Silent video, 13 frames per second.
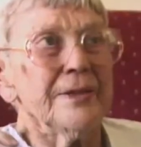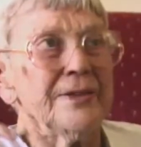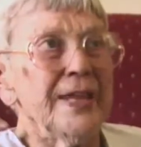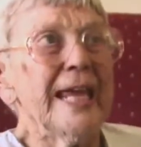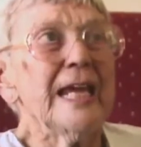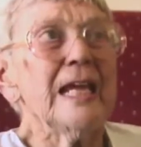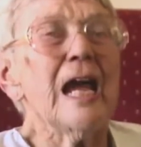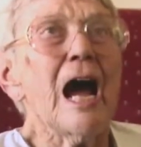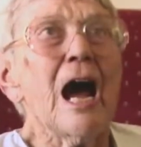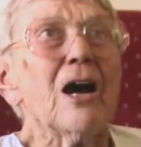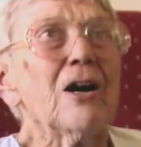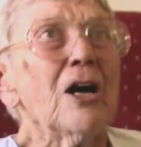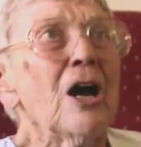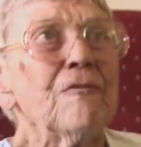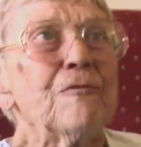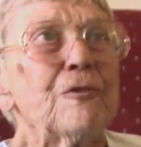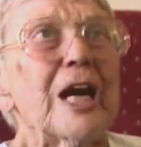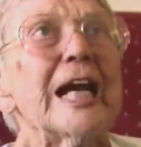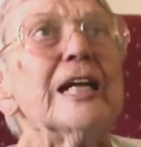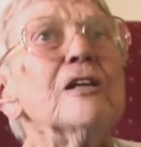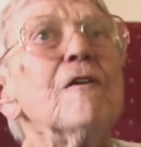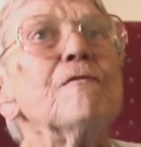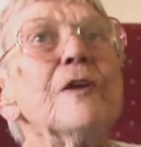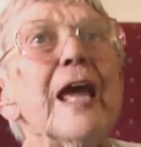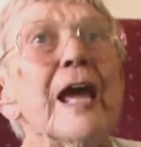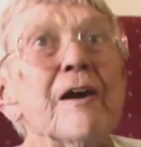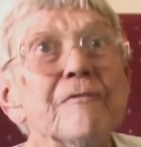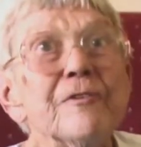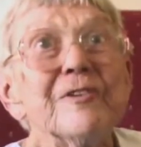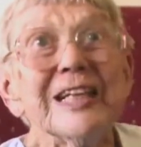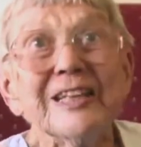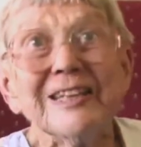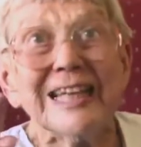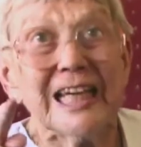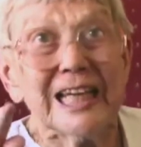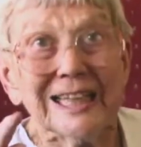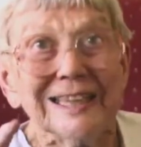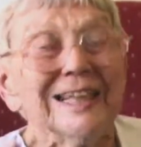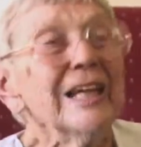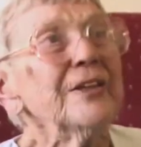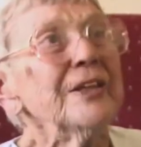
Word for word: They are afraid of everything.